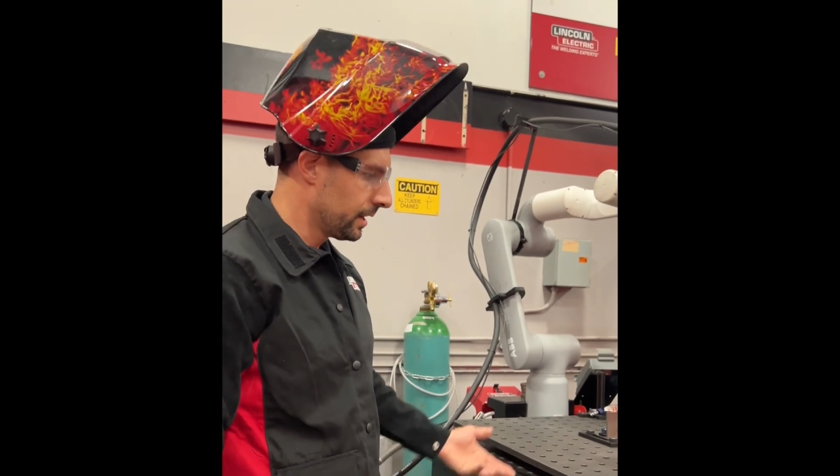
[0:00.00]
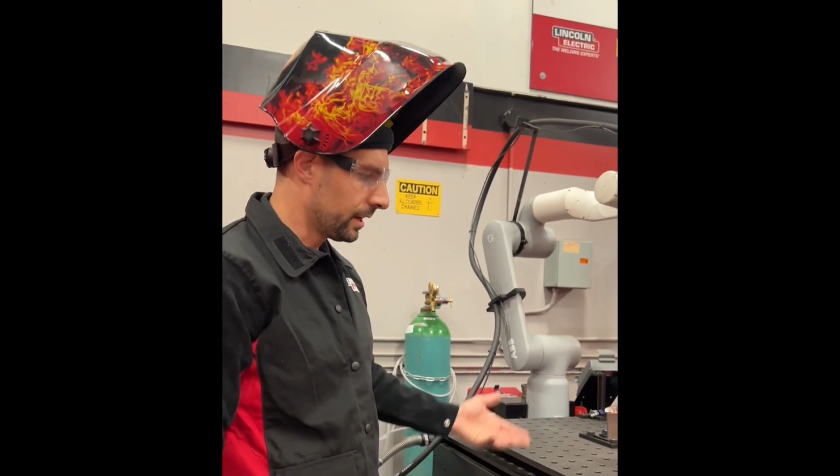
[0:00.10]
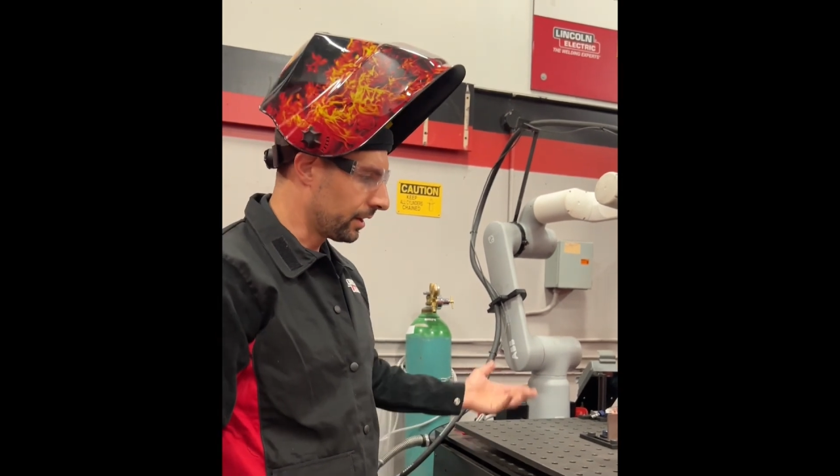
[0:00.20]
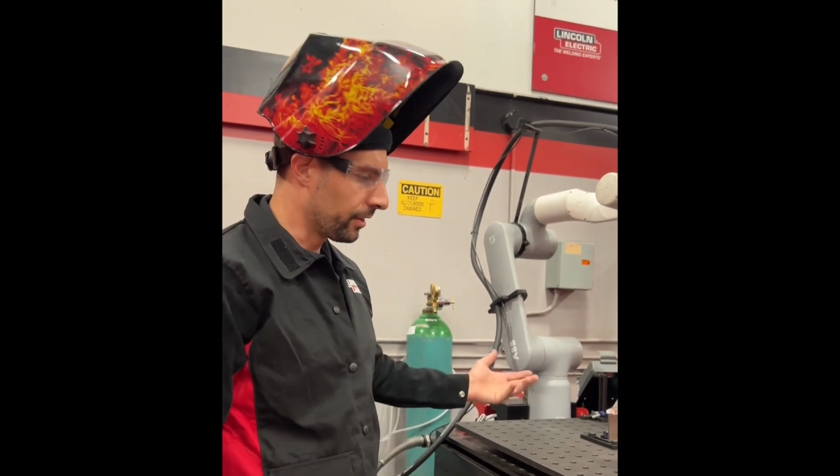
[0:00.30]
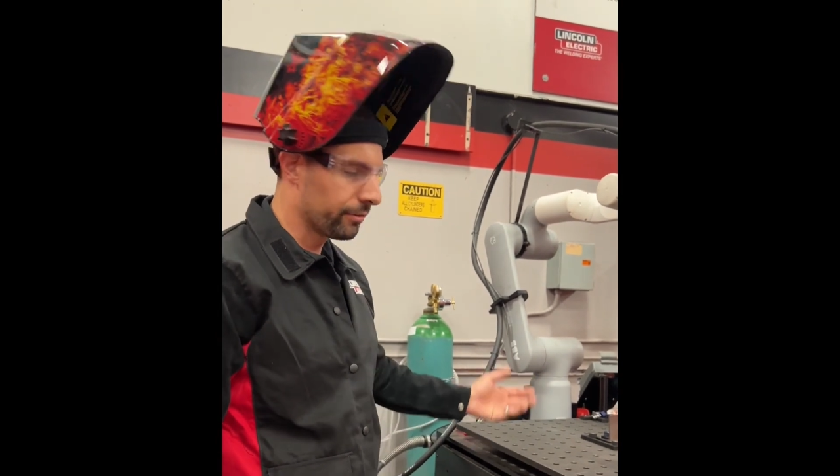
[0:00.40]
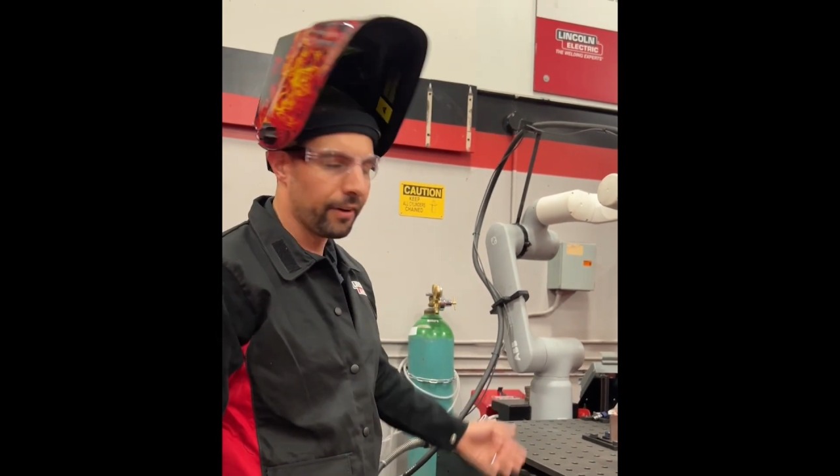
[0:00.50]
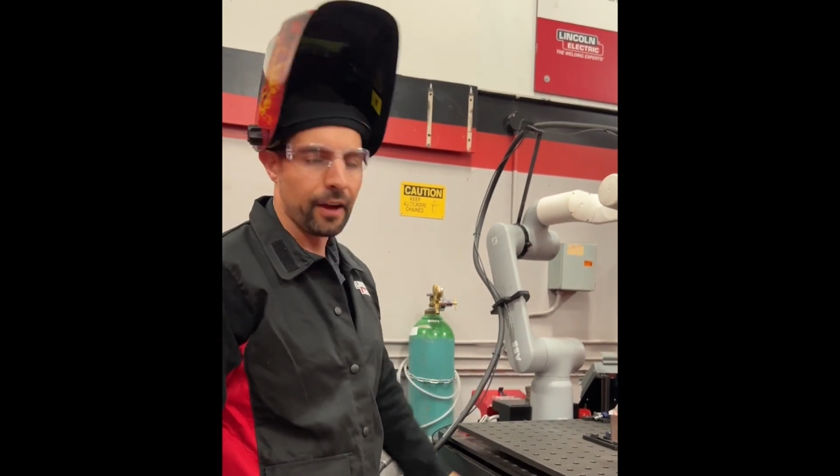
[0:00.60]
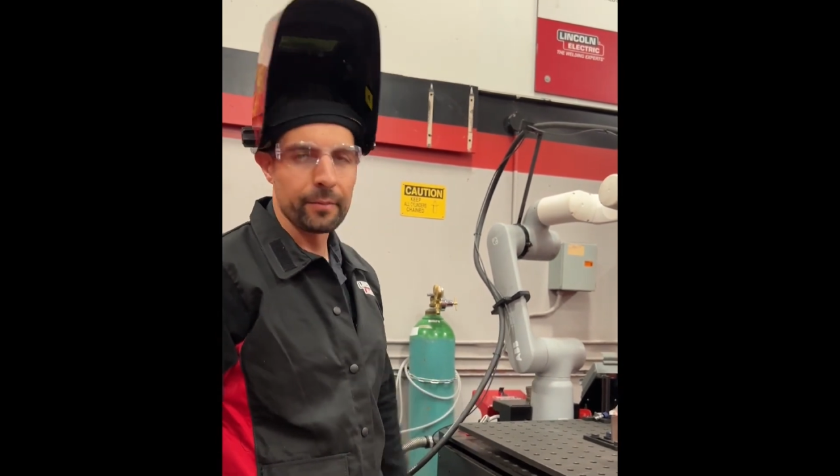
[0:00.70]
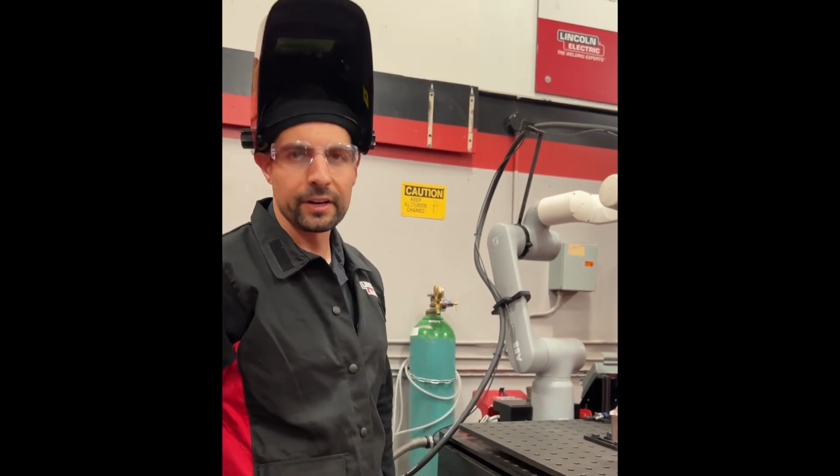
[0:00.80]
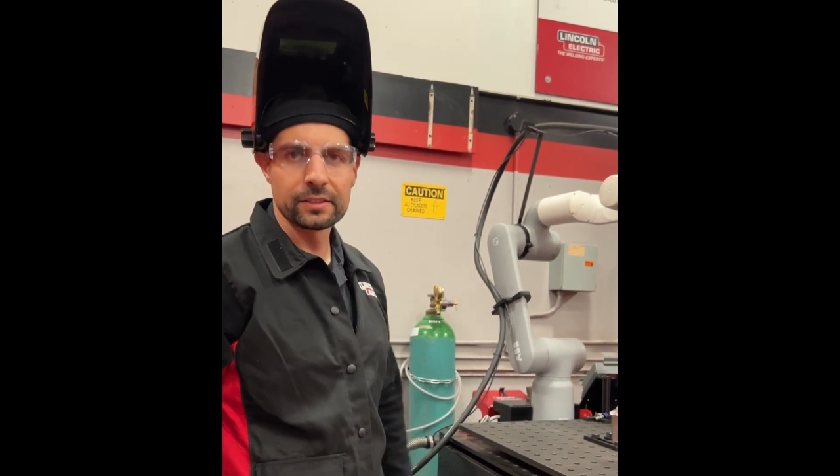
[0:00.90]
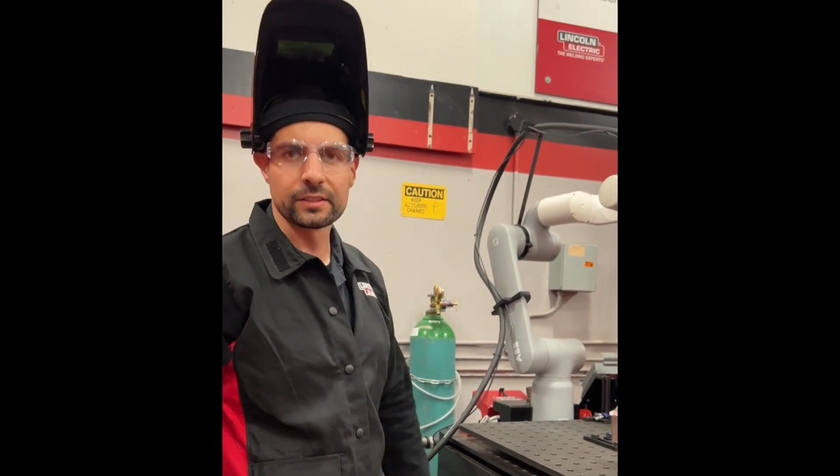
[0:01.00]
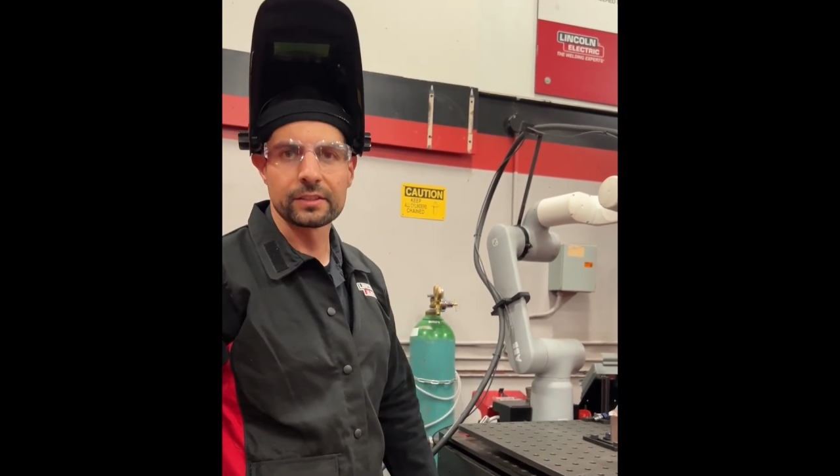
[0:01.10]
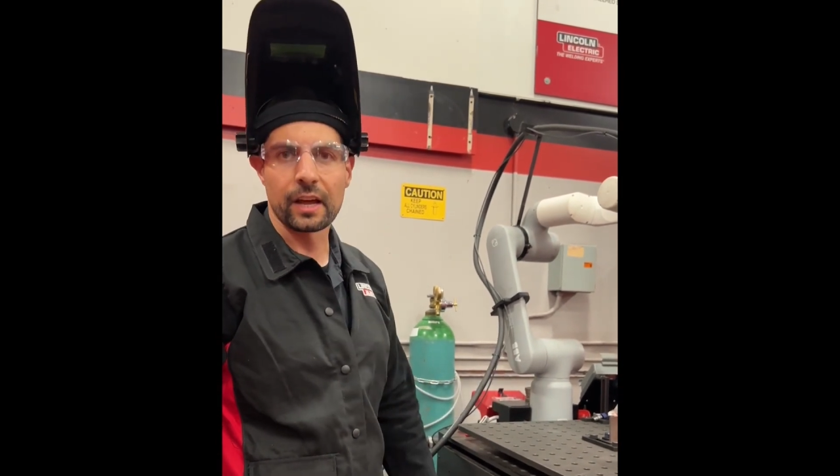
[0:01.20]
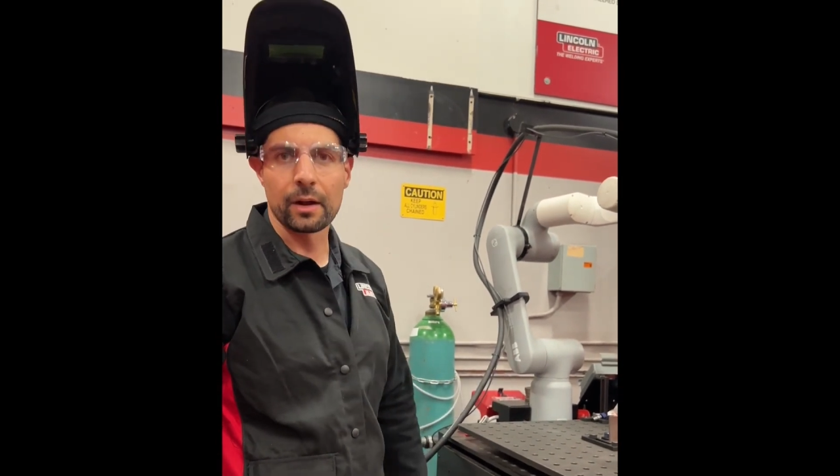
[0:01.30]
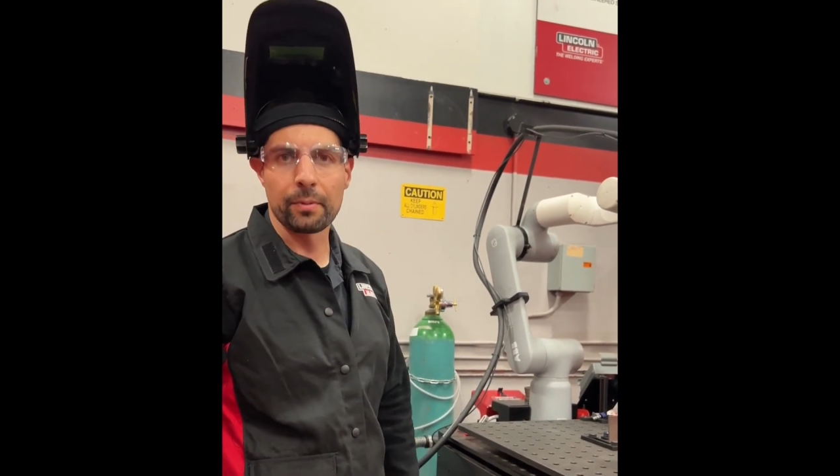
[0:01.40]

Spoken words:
another 5 minutes to set up